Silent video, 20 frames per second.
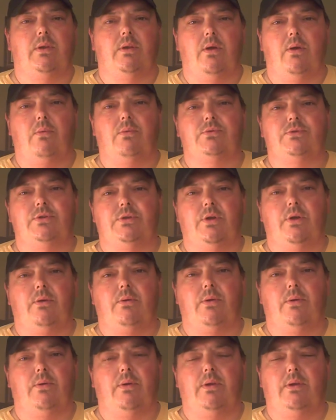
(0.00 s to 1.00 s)
don't want you to go
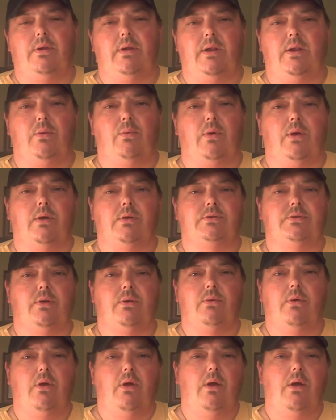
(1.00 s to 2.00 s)
anywhere. So,
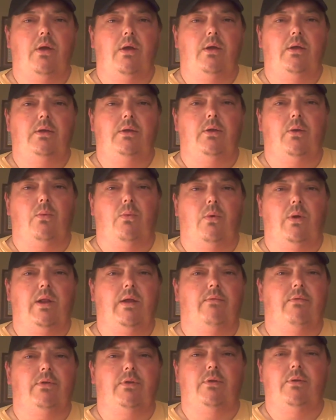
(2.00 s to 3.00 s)

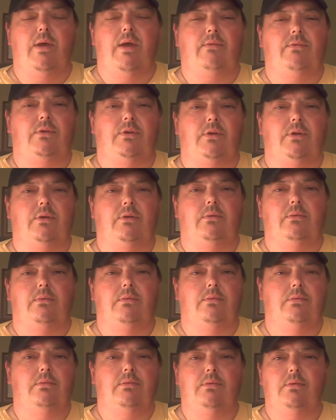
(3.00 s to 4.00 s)
whatever you have to do
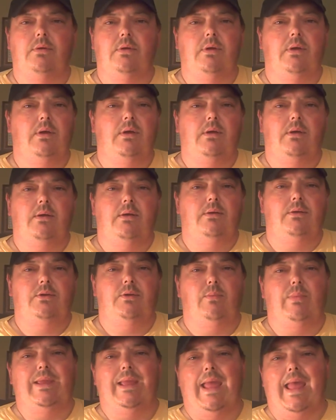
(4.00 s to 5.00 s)
to
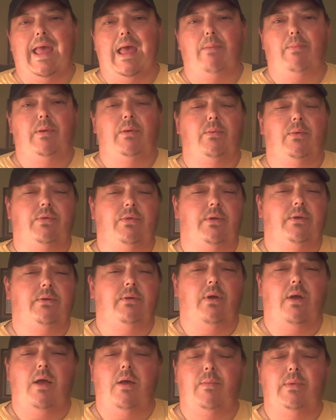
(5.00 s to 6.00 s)
be happy within
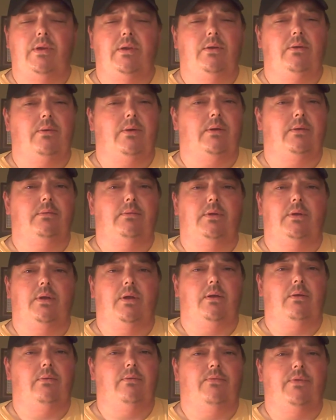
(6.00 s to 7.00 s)
your hobby, do it.
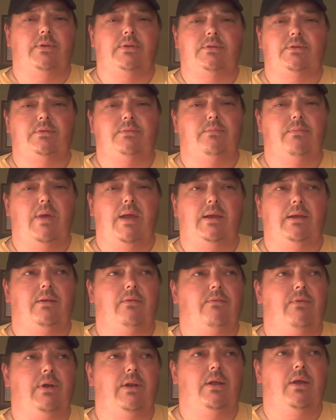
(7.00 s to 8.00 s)
If it's making a
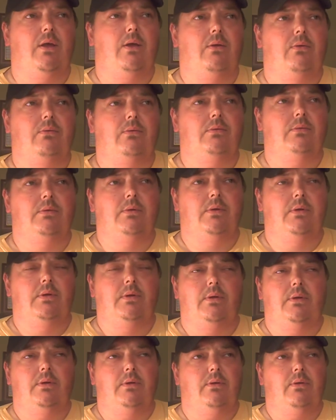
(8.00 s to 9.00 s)
video
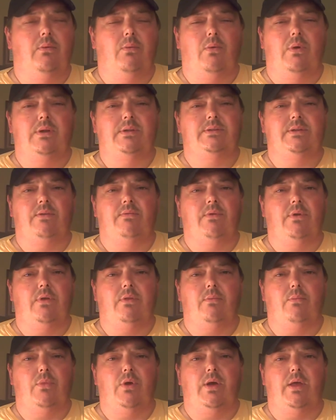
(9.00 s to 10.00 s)
once every
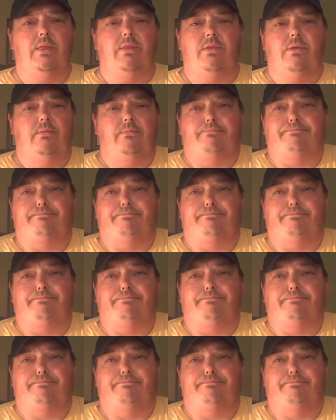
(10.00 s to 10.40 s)
other month,